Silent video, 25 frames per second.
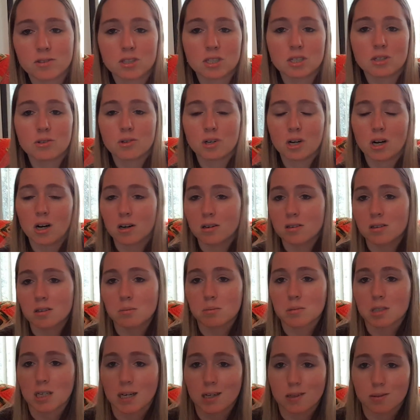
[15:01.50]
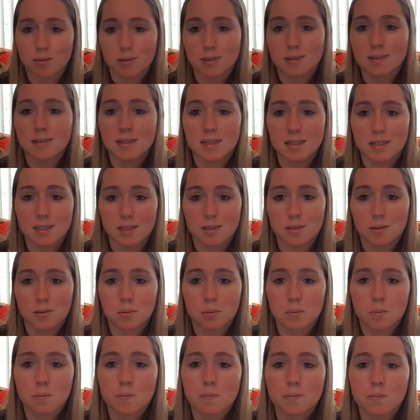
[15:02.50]
their own columns. I really
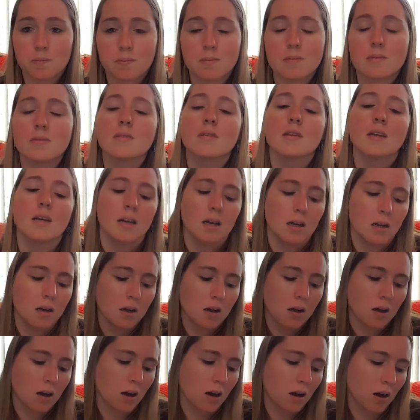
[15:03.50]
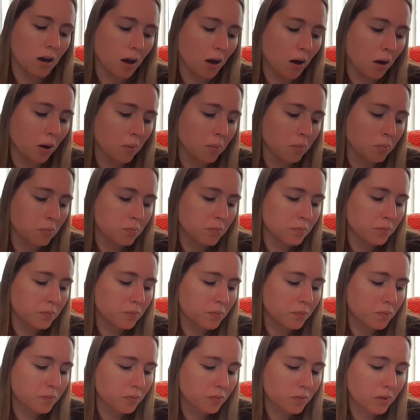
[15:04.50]
do.
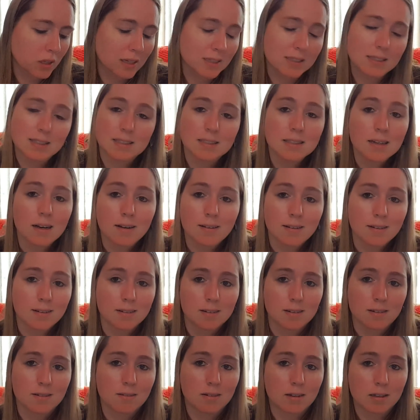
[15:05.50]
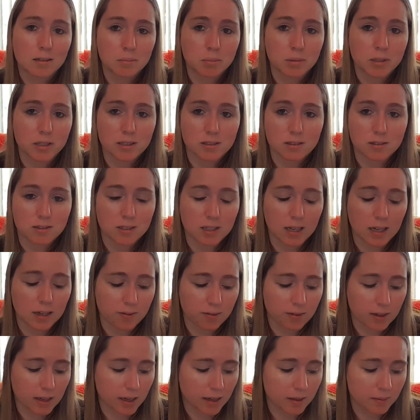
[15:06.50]
Because not a lot of planners
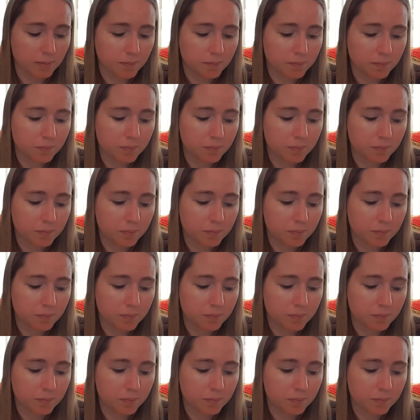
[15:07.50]
have that.